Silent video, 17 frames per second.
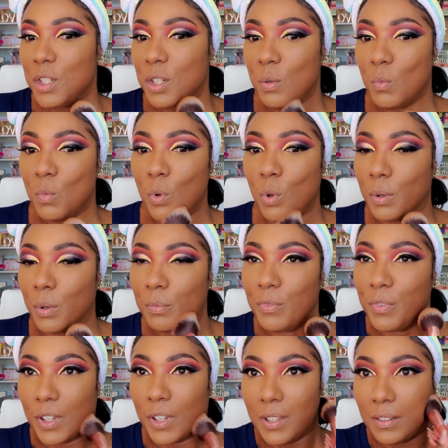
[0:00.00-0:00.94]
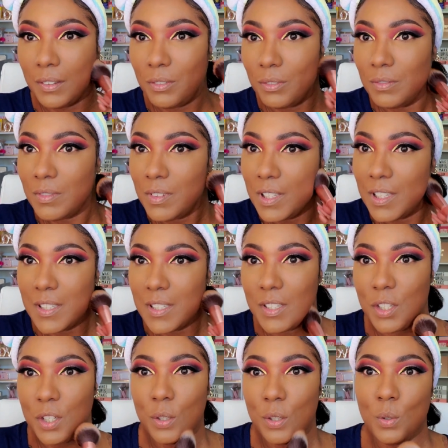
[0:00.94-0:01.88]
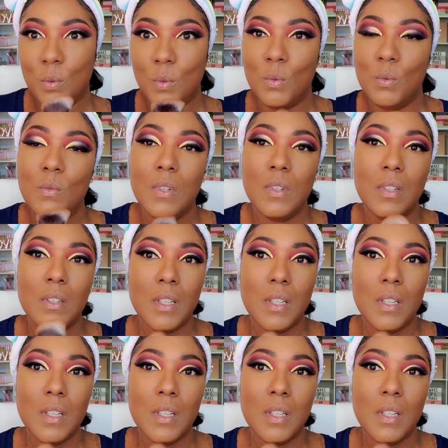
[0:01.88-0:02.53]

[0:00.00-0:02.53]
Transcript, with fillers: too warm for you. It's too,